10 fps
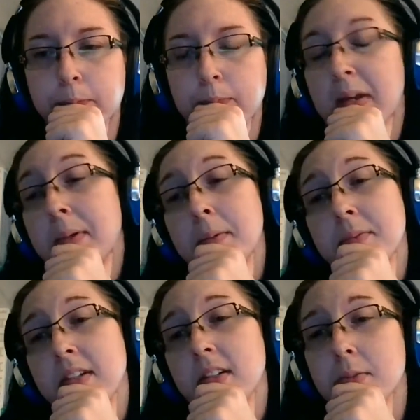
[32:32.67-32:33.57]
Maybe
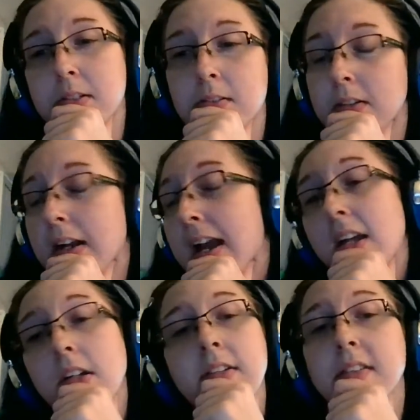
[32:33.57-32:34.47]
I'm saying the word wrong.
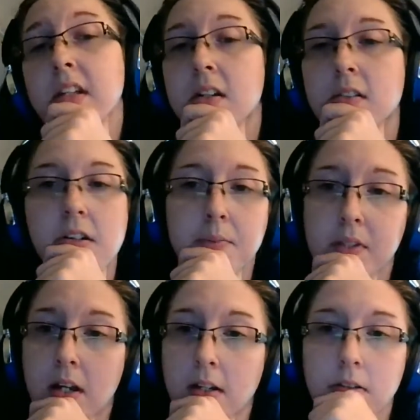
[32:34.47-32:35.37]
I don't even know.
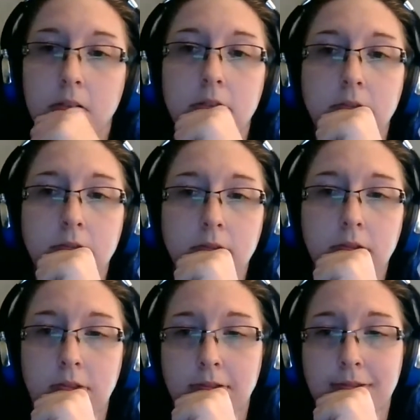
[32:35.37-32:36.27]
I'm tired.
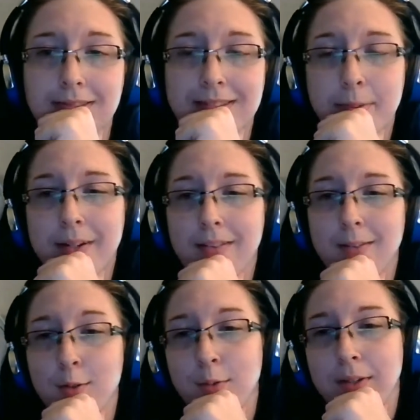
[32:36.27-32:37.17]
It's been a
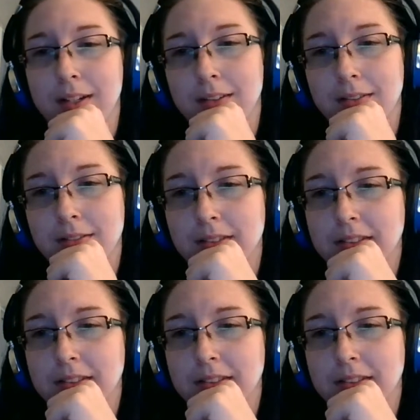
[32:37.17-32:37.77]
long weekend.